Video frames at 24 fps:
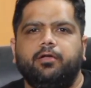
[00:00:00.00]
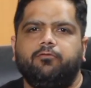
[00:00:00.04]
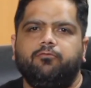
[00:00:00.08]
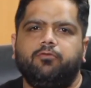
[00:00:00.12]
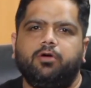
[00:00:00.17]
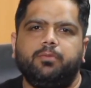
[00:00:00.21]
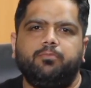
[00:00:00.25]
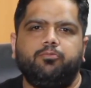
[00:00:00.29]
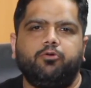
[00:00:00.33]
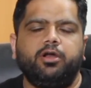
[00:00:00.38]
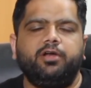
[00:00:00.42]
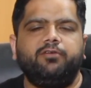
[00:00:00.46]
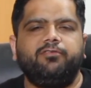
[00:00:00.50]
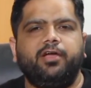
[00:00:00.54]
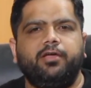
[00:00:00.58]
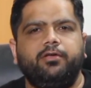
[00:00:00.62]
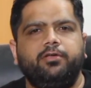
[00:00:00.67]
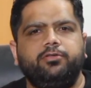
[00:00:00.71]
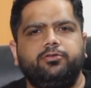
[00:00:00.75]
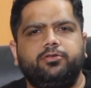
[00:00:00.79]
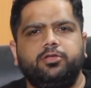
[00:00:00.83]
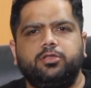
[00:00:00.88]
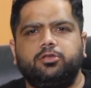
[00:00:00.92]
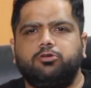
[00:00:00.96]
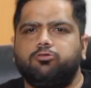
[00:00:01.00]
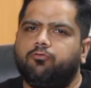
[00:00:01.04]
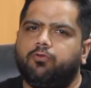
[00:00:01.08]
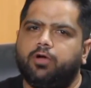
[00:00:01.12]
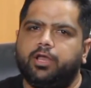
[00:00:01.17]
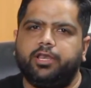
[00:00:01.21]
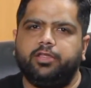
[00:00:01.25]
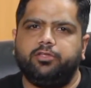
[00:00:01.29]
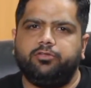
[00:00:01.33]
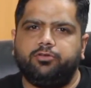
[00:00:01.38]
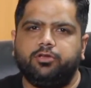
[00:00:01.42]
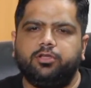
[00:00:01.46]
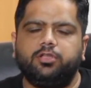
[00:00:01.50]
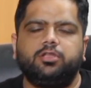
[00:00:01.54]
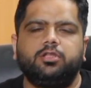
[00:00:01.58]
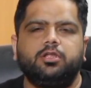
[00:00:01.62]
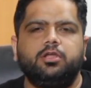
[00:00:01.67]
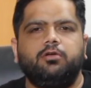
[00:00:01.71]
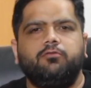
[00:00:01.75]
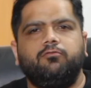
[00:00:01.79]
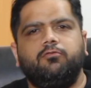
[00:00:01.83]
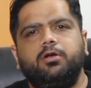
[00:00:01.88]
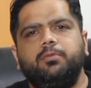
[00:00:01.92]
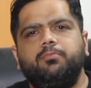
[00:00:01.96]
1.5 inches to 1 inches,
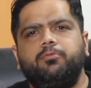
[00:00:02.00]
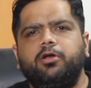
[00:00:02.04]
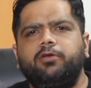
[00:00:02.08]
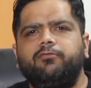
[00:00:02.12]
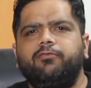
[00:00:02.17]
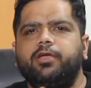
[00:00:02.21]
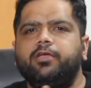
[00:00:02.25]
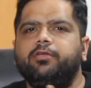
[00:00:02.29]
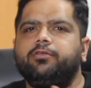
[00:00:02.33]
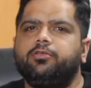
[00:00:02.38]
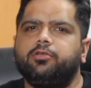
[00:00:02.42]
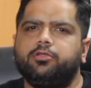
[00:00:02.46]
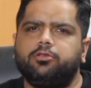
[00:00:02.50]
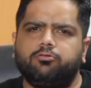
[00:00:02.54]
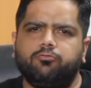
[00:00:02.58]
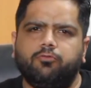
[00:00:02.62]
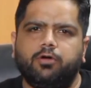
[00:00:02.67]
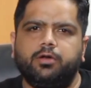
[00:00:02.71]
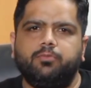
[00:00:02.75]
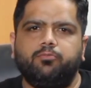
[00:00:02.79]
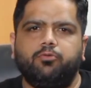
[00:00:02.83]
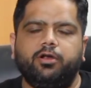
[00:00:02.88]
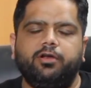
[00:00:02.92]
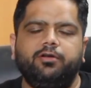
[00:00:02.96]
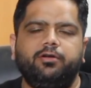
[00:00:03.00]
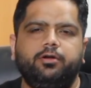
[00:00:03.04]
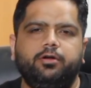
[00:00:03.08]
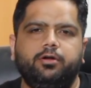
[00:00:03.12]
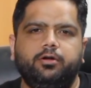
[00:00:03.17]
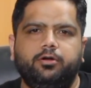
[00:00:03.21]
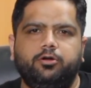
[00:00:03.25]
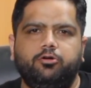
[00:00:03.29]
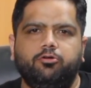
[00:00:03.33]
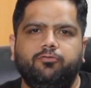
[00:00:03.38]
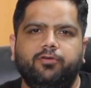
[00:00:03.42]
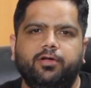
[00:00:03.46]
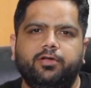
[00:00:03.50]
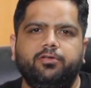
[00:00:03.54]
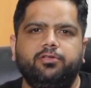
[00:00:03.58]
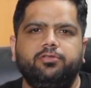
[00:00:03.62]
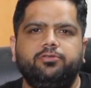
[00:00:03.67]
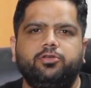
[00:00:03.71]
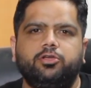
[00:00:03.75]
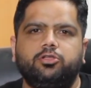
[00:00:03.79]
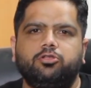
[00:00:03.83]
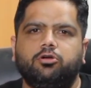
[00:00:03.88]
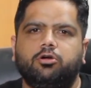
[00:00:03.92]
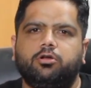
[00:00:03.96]
1.5 inches to 1.25
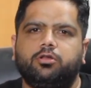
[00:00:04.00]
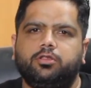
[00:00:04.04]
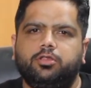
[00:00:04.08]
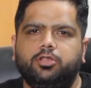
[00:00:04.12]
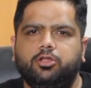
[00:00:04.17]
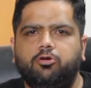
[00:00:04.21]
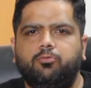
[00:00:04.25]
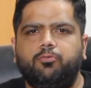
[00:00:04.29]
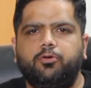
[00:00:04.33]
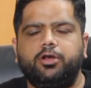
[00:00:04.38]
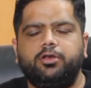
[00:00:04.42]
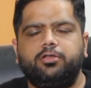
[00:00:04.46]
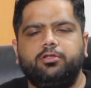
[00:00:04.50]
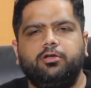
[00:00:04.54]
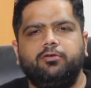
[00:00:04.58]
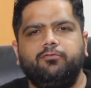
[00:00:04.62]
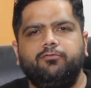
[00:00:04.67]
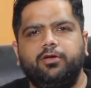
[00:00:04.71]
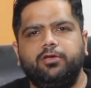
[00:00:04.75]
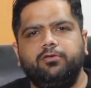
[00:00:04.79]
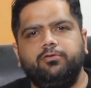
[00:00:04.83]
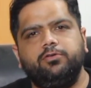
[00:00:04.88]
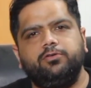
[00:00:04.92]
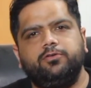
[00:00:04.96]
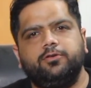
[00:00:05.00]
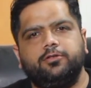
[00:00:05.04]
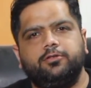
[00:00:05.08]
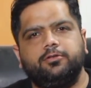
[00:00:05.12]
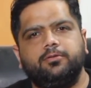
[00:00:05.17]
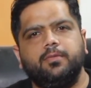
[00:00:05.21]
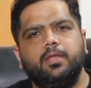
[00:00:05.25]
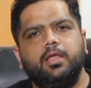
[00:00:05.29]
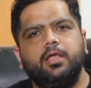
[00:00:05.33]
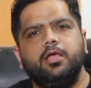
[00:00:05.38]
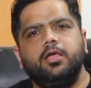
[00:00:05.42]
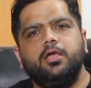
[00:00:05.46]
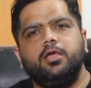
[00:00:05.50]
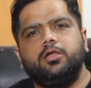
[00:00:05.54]
inches or 0.75 inches.